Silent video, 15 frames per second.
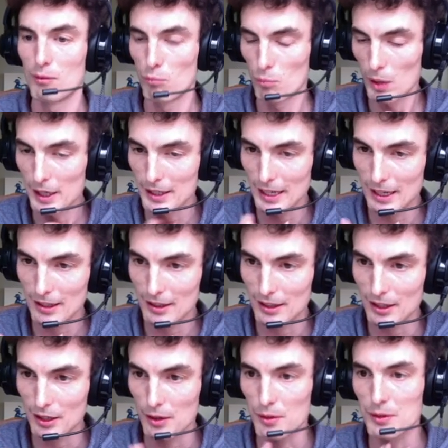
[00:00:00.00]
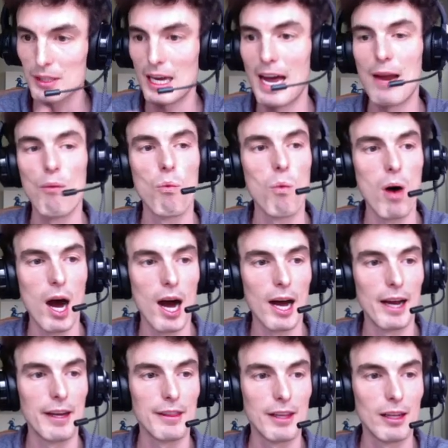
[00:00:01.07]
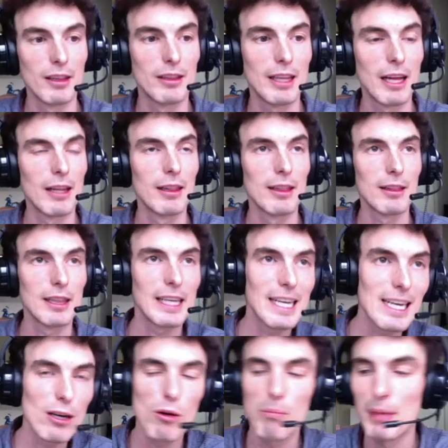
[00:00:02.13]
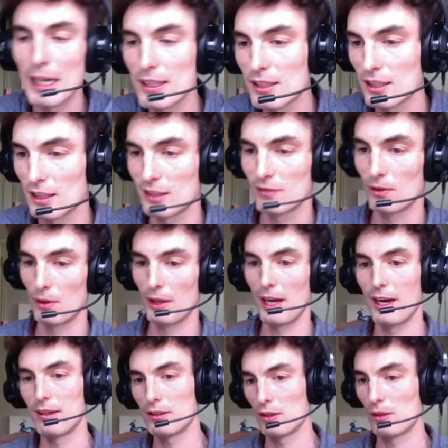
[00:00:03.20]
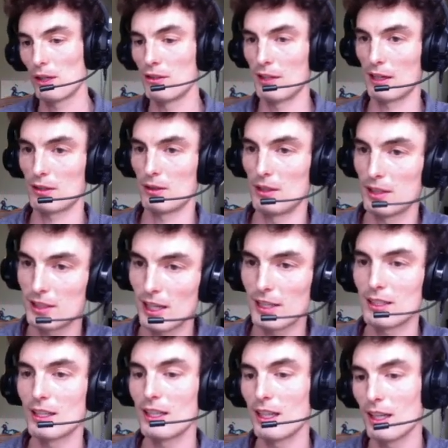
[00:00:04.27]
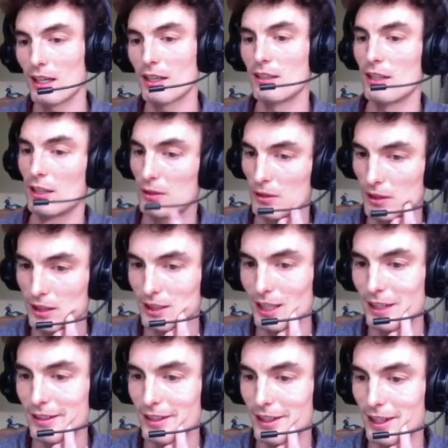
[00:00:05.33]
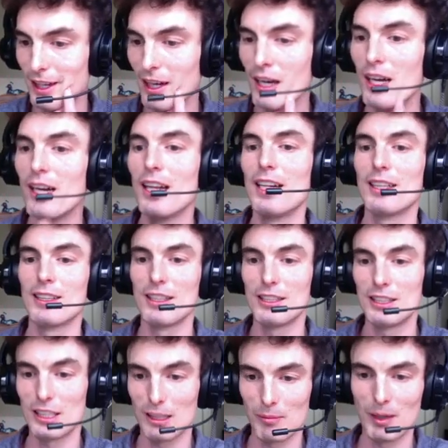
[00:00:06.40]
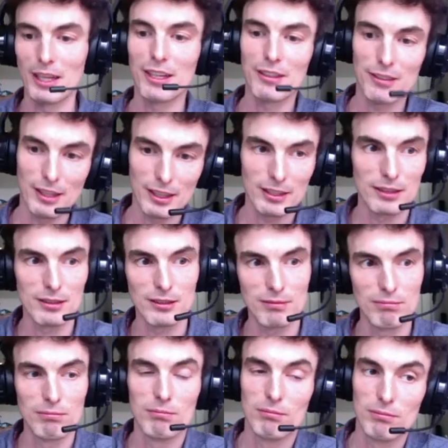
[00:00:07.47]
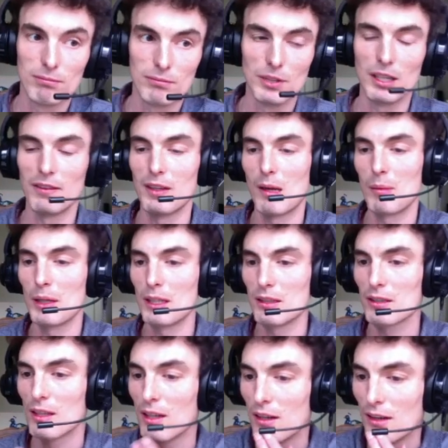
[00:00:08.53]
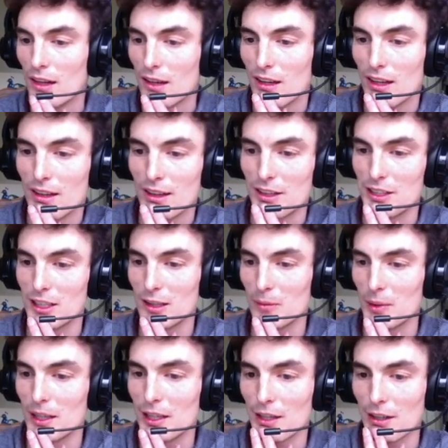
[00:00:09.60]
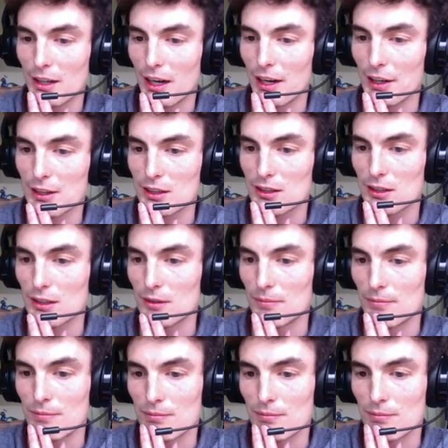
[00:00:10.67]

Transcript: what data they use, and why. The legal basis for that. So contractual necessity, legitimate interest, whatever that means, legitimate interests,